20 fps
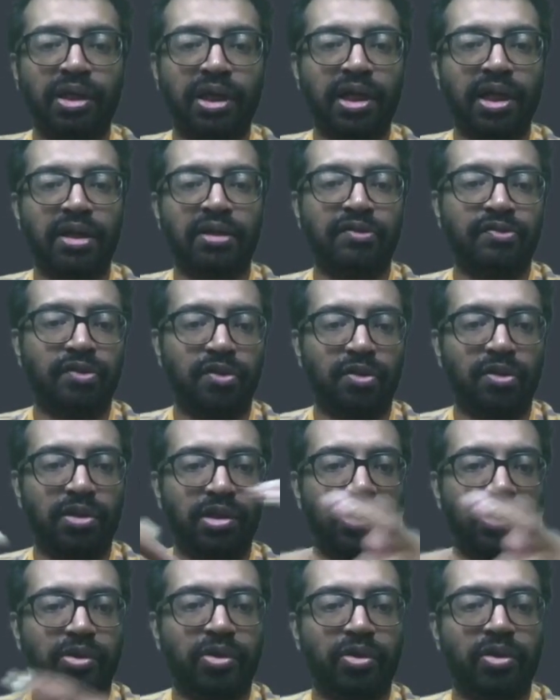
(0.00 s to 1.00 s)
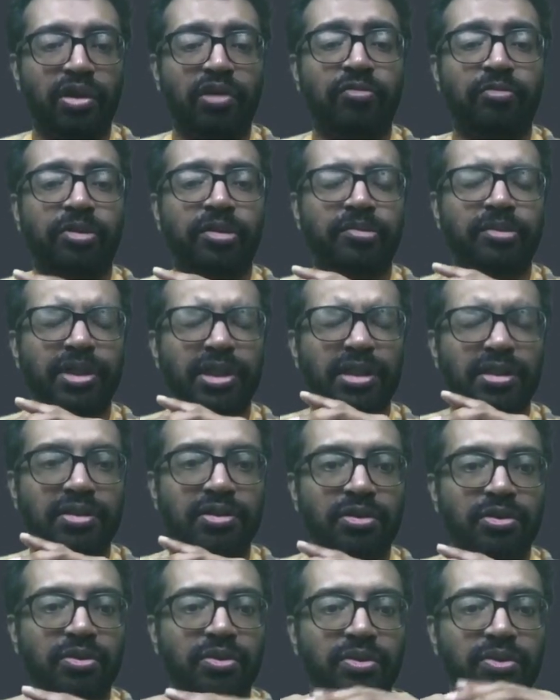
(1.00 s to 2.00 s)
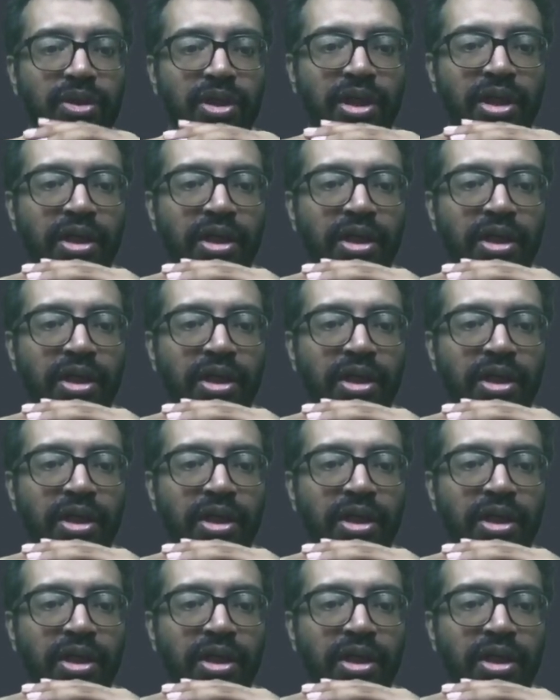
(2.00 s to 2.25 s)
current folder, you don't have permission, so